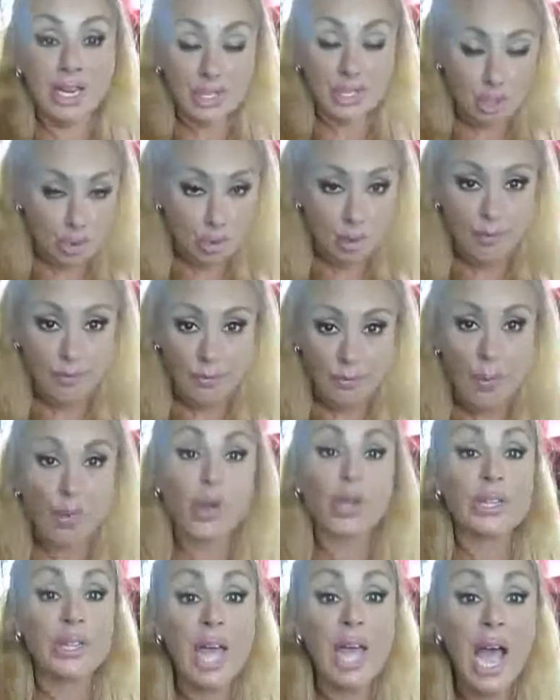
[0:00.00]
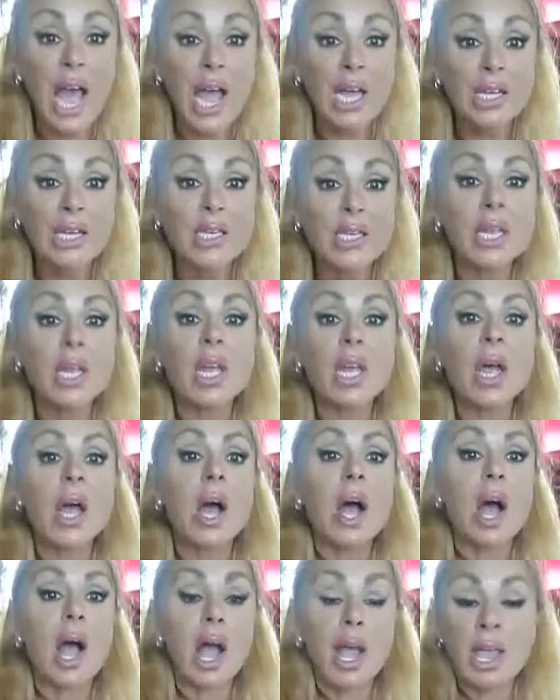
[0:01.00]
to avoid that,
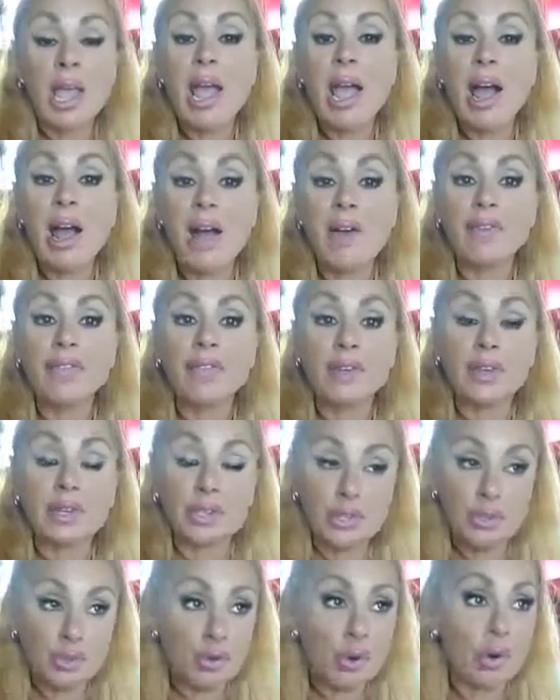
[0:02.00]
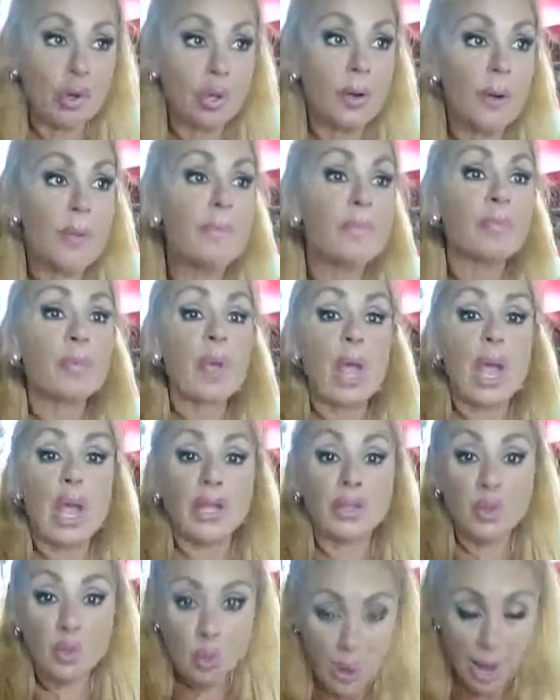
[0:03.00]
I have the stroller
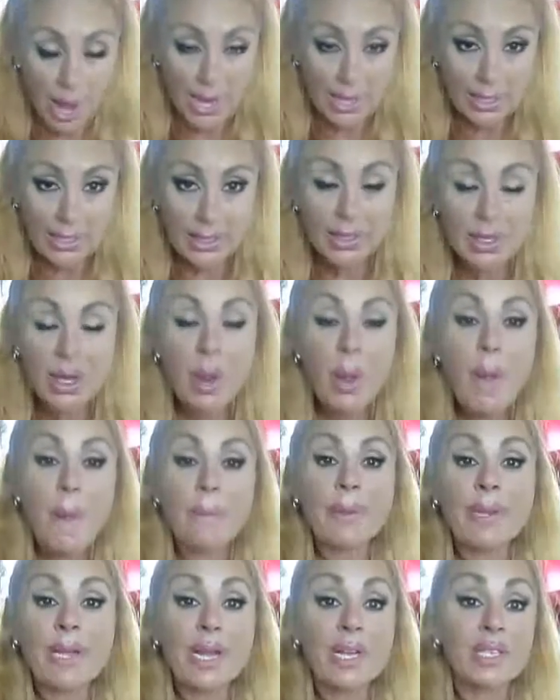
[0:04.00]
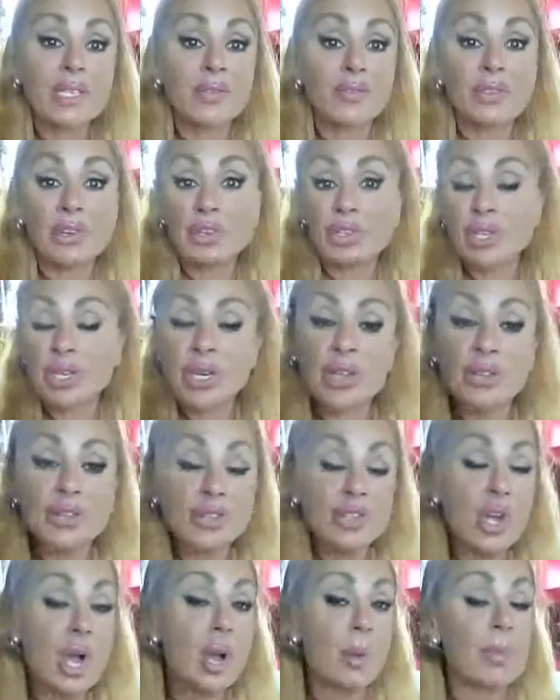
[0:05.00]
and the wagon, because if there's another
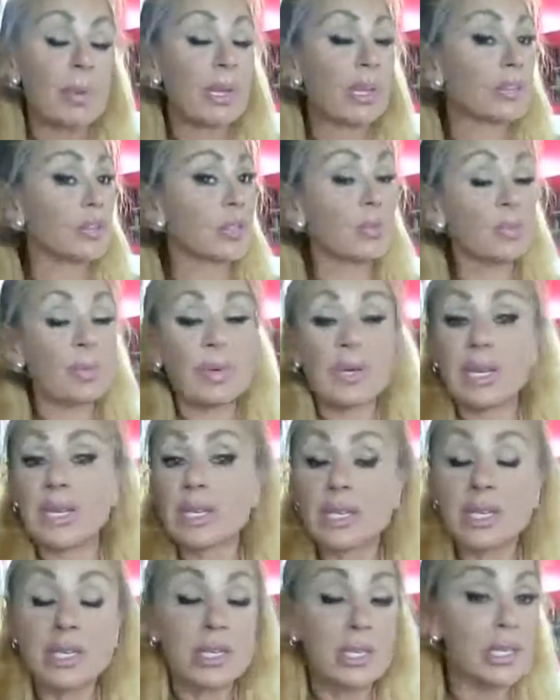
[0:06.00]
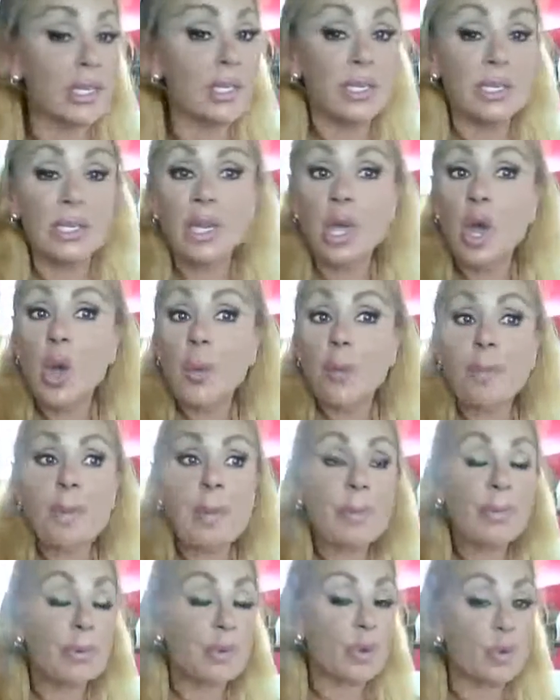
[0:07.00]
dog, because there's been instances,
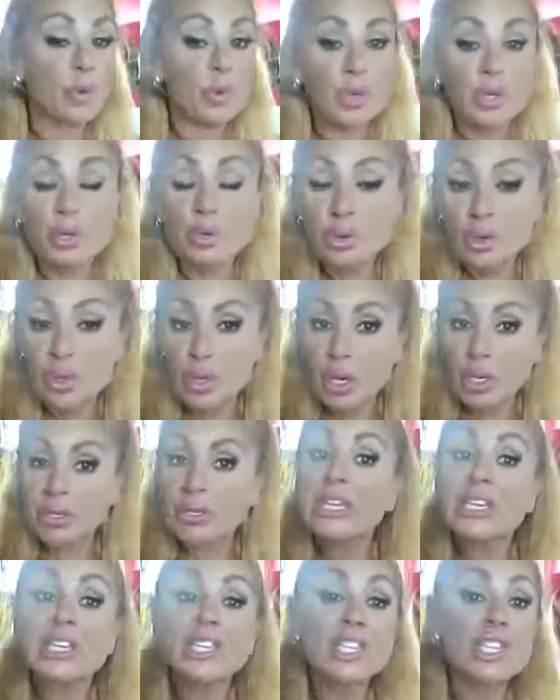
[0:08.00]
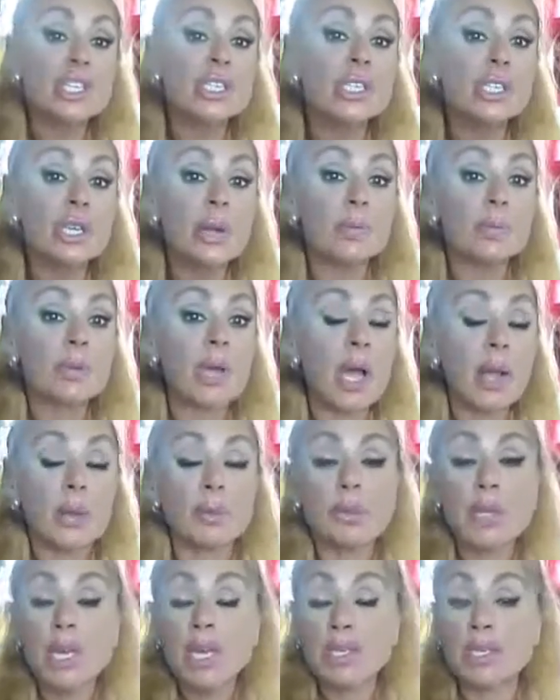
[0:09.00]
people don't use leashes
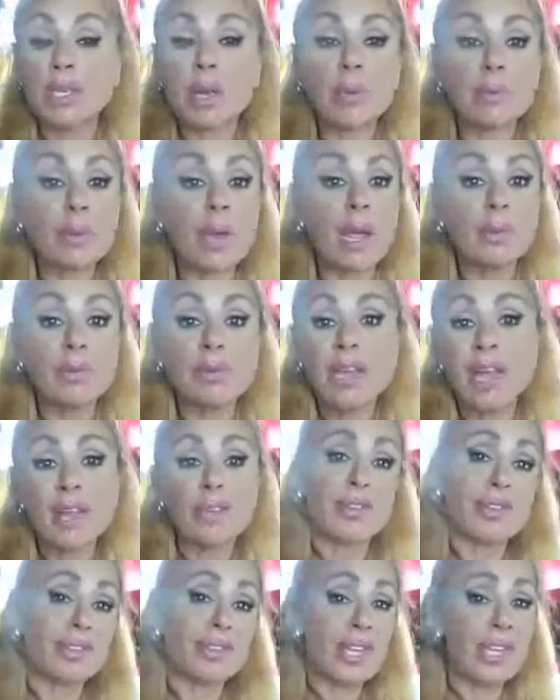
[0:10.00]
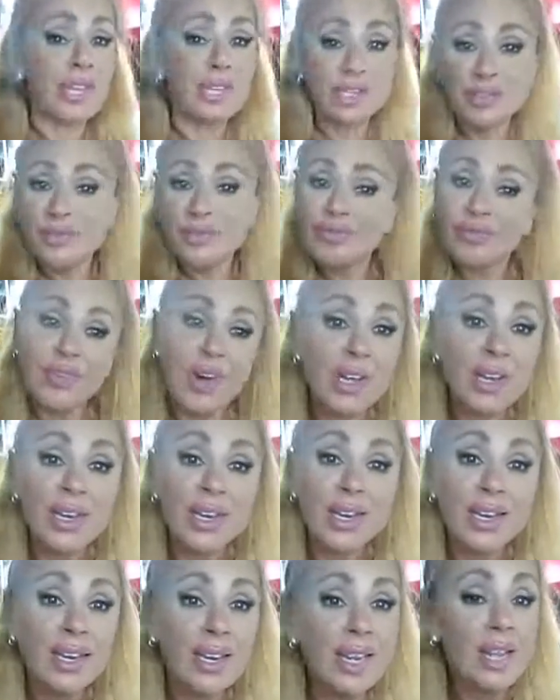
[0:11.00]
sometimes. Sometimes they'll think it's
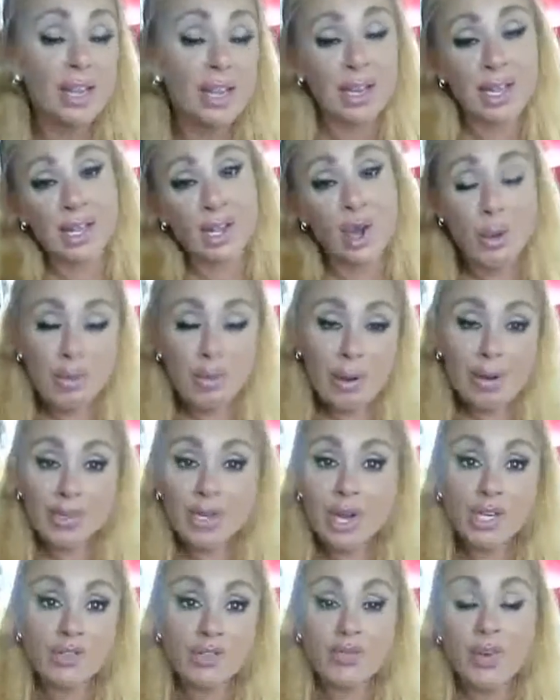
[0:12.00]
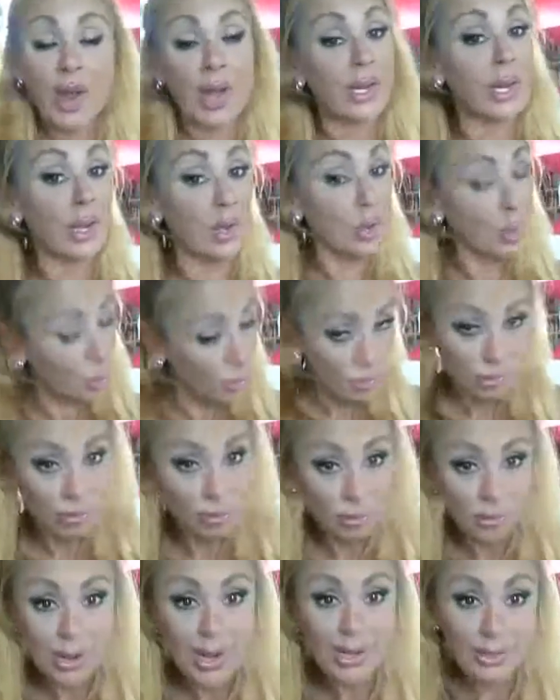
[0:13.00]
funny. Like, oh, my dog's fine. I go, well,
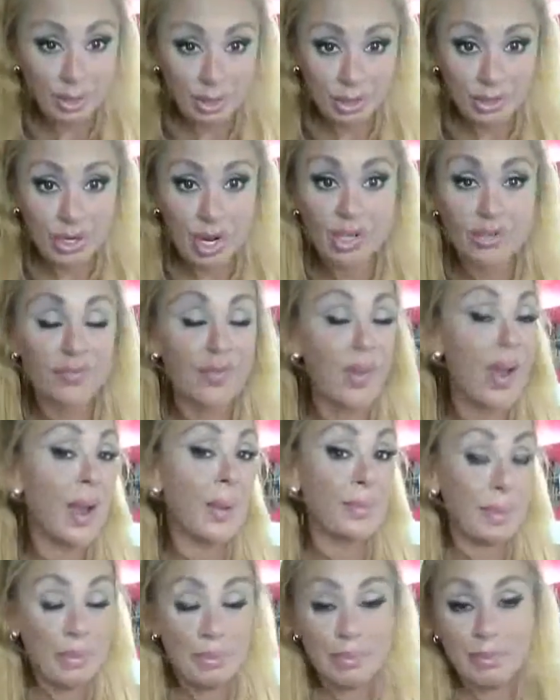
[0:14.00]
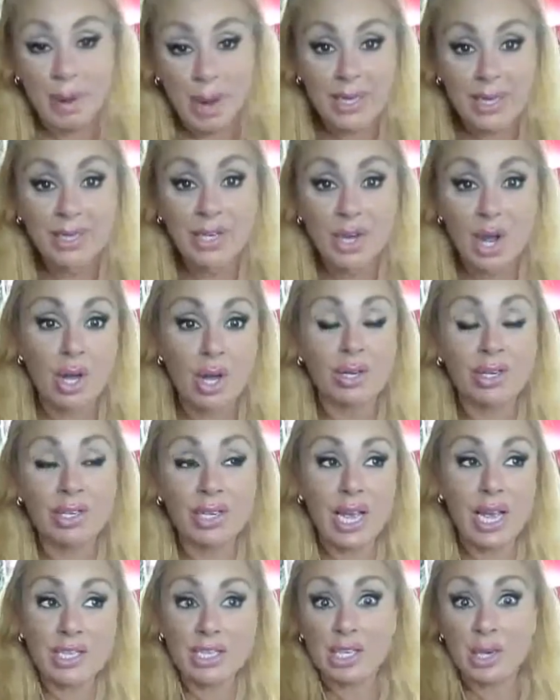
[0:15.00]
great, your dog's fine. But my dog,
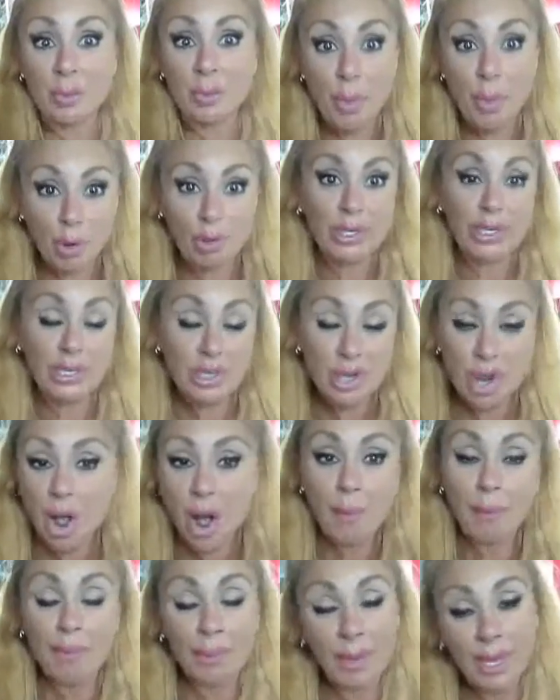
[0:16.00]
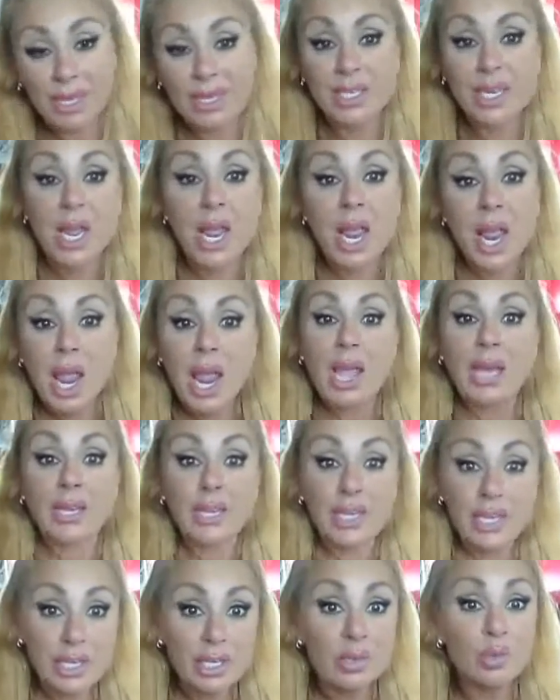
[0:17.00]
it has a Napoleon complex.
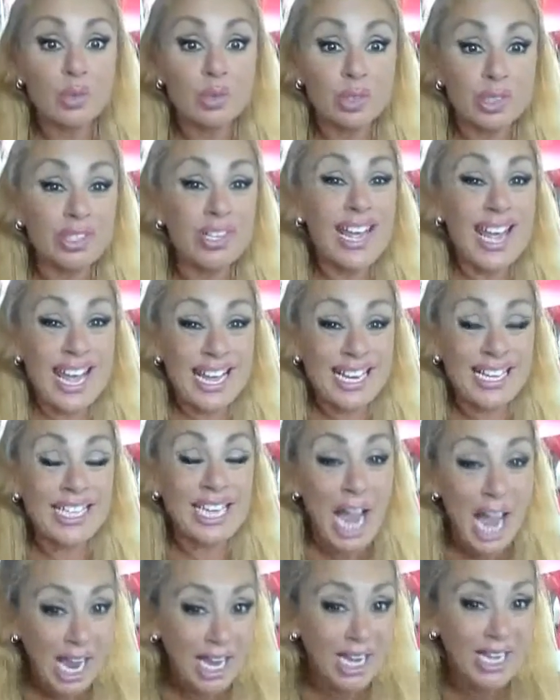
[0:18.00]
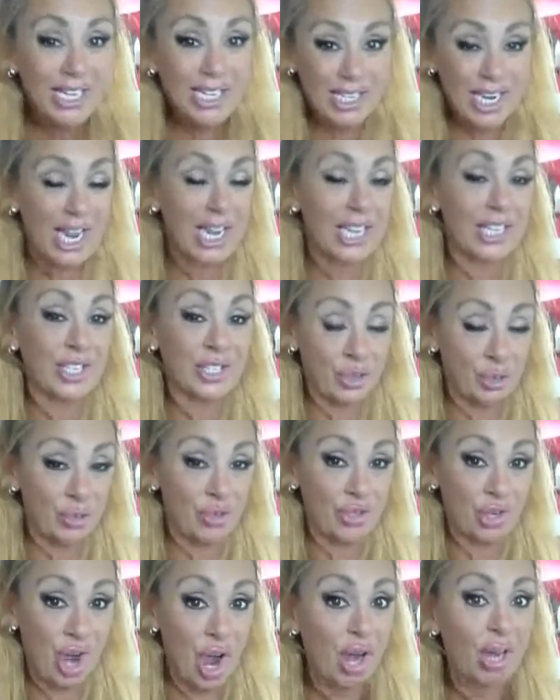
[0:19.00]
And he will antagonize
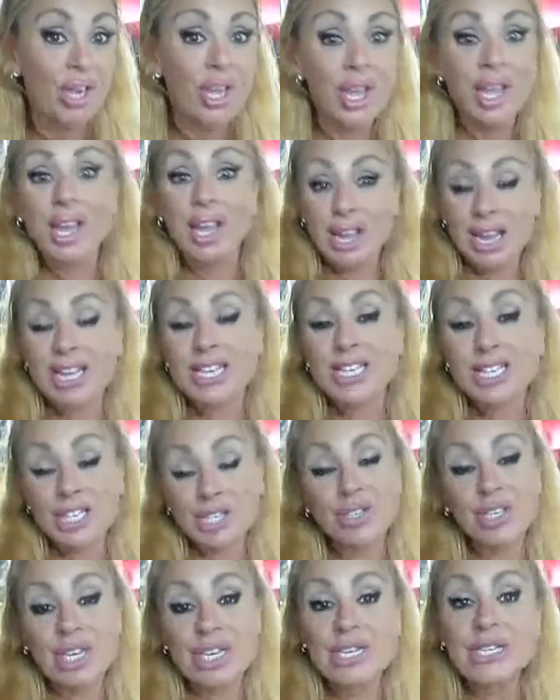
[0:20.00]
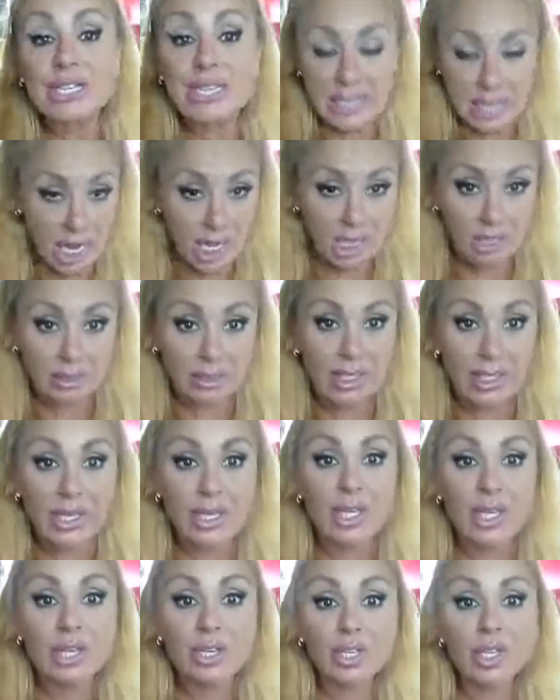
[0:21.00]
your dog until things get ugly.
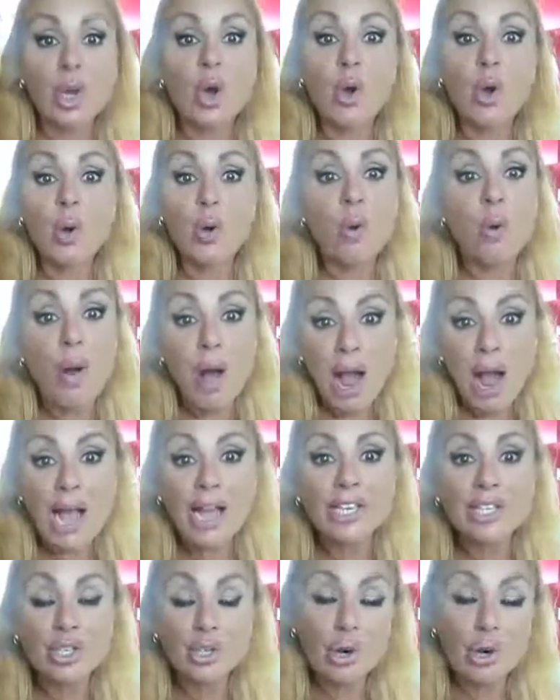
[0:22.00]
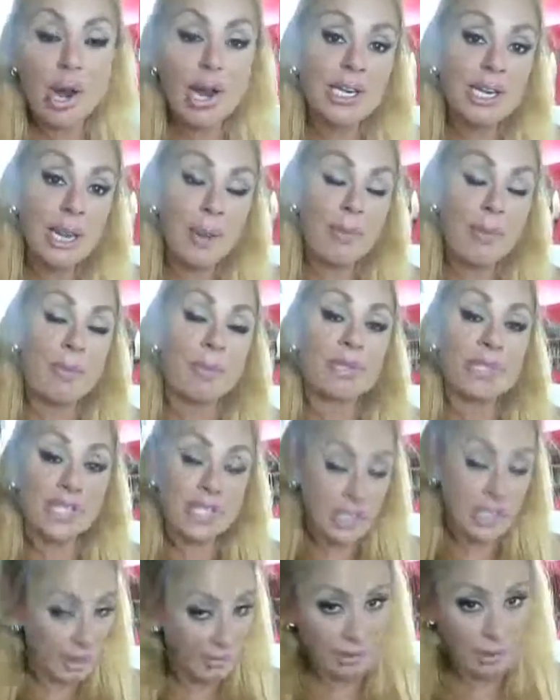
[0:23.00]
So I try to keep him in a
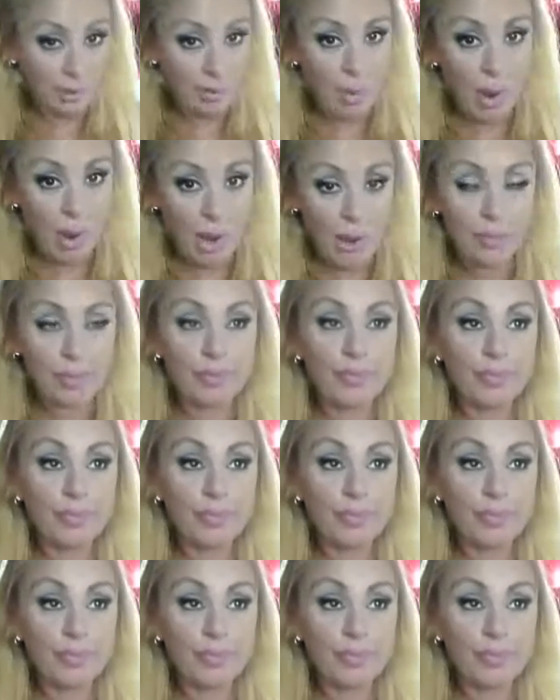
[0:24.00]
safe spot.